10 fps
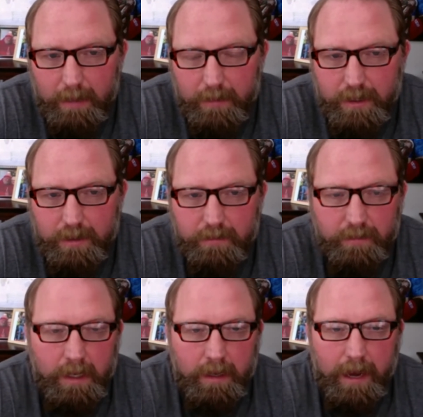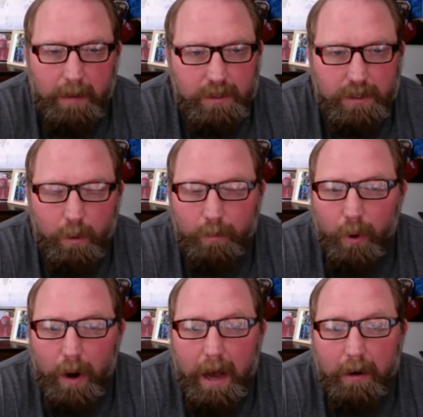I'm just so
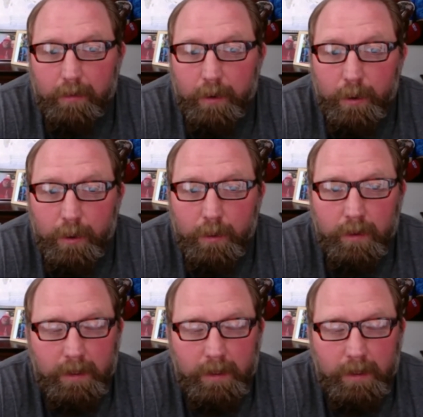proud of who